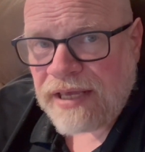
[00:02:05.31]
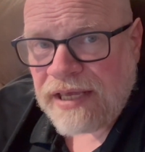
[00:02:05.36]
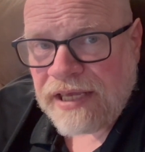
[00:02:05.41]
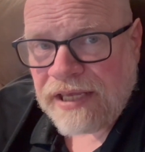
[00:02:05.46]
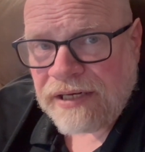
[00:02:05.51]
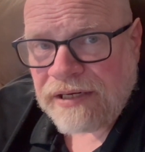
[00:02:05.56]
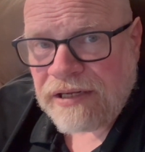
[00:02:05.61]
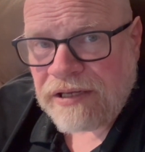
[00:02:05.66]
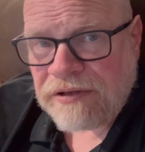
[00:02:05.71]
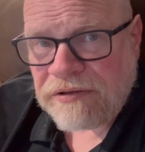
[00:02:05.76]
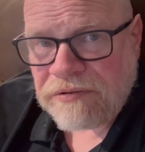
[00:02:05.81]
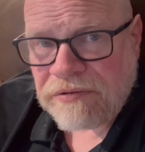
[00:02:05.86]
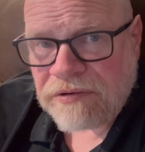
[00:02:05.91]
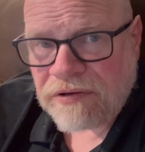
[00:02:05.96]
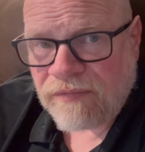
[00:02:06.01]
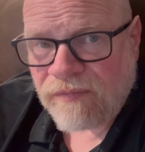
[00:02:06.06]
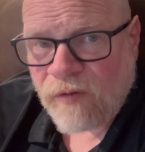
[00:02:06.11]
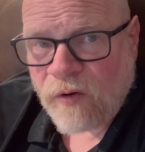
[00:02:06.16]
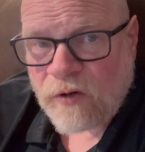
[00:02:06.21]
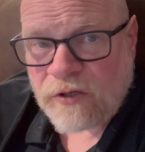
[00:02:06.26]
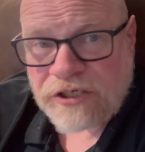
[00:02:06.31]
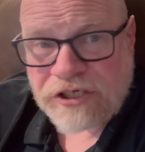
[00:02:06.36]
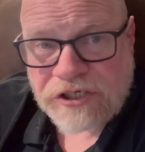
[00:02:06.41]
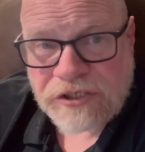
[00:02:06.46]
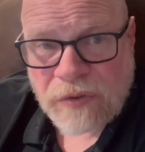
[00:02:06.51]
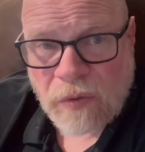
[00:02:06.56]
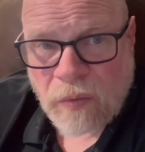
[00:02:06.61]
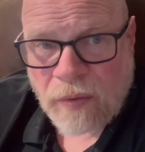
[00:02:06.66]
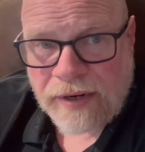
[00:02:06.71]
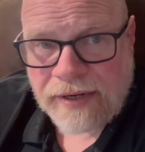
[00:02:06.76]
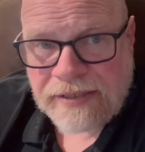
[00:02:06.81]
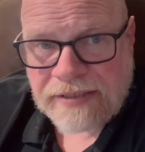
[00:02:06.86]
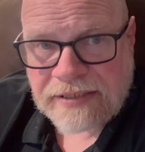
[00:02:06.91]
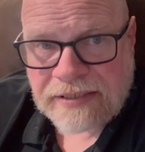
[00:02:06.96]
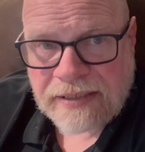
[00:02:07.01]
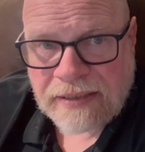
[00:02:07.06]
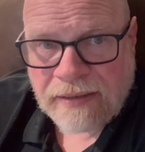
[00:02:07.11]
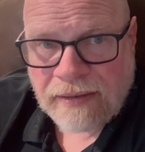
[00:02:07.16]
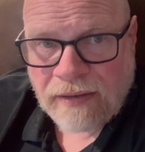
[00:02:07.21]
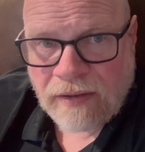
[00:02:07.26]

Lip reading: in-universe stories,